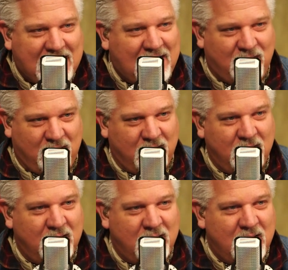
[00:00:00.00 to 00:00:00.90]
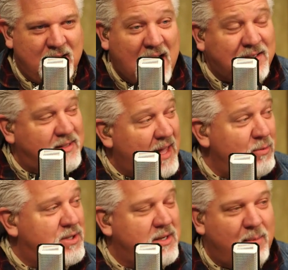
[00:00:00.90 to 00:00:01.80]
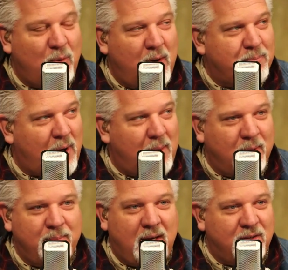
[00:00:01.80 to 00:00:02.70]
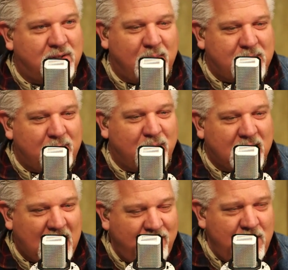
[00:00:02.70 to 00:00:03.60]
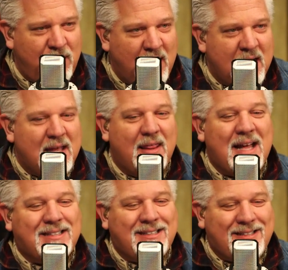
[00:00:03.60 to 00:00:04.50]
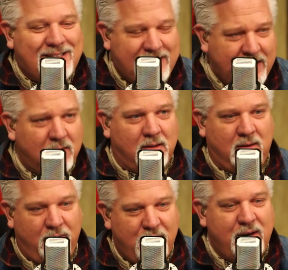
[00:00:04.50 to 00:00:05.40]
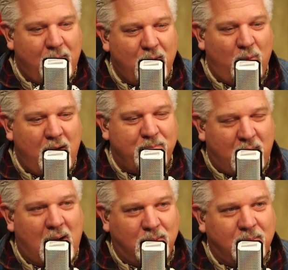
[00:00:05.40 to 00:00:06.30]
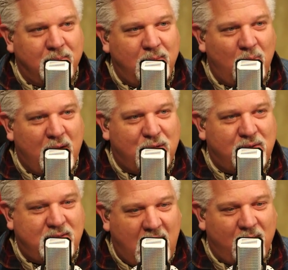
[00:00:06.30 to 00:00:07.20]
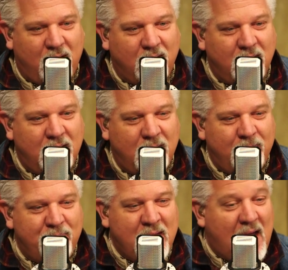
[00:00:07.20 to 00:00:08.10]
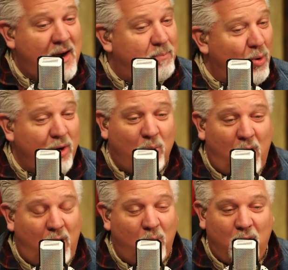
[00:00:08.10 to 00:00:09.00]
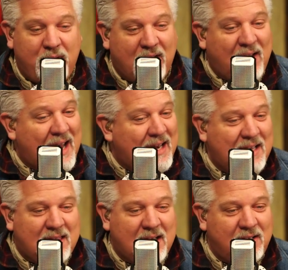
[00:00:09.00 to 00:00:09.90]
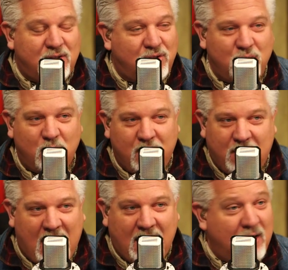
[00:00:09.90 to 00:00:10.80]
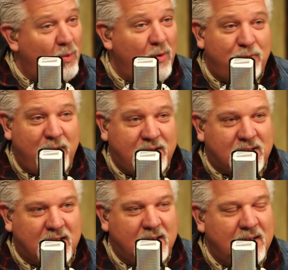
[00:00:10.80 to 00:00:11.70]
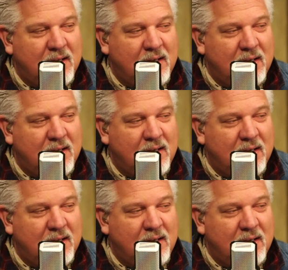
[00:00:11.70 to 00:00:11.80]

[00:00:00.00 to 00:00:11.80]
either. That's that was the number one problem on September 11th. That's still the number one problem with terror. And a border wall won't have anything to do with that. It won't fix it.